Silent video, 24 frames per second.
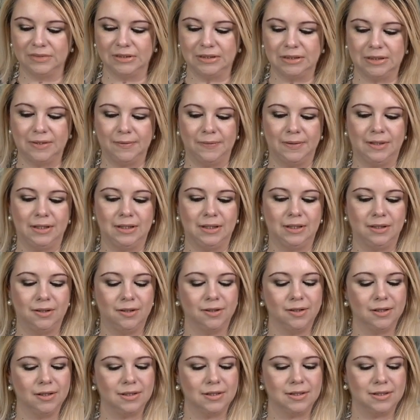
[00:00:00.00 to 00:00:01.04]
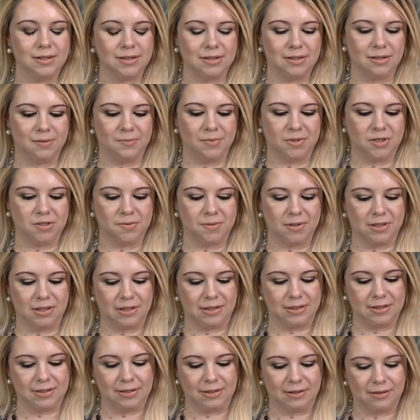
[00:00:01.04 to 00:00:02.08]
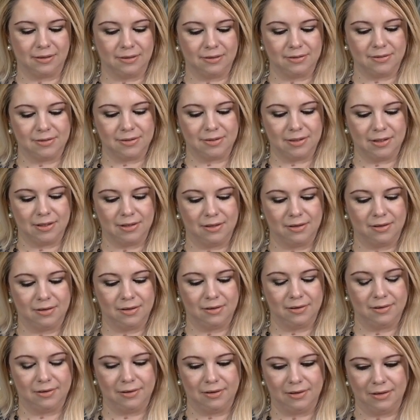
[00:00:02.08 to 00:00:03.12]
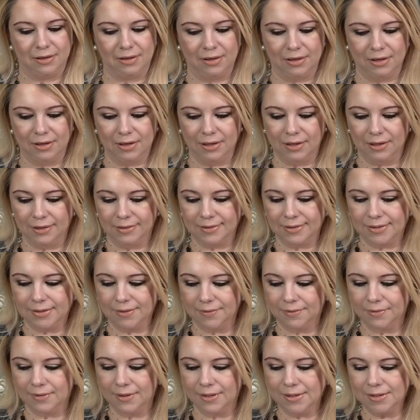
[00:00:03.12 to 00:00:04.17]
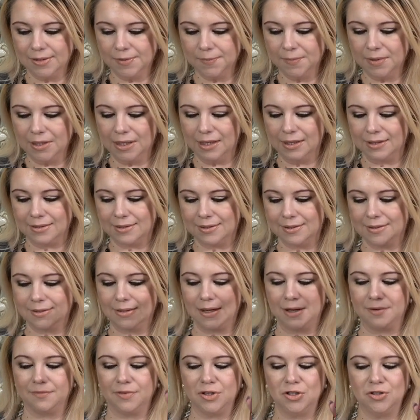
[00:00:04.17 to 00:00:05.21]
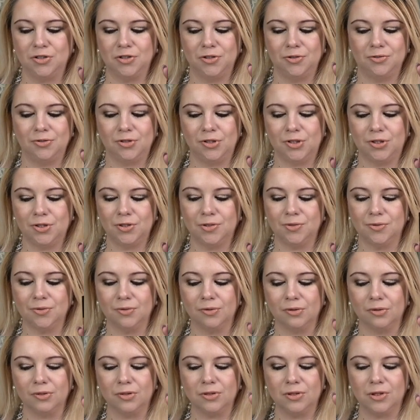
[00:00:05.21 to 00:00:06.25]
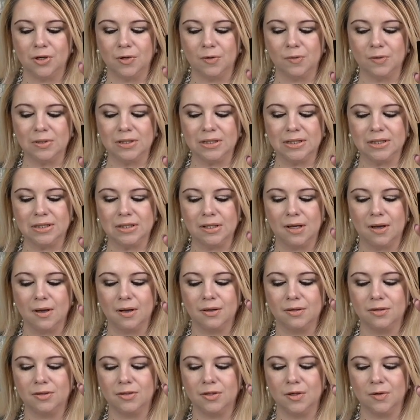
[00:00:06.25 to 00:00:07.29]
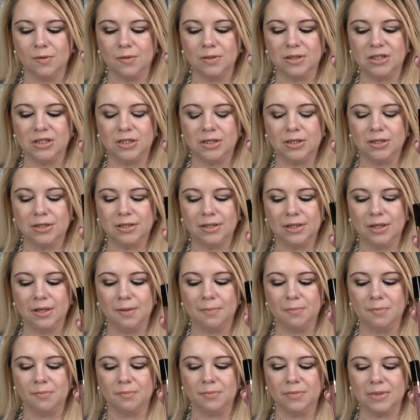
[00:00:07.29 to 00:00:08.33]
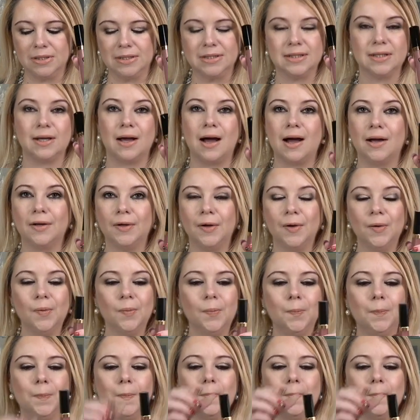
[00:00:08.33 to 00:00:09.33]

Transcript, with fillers: So here is, which one is this? So this one is seven two two Noisy Moscato,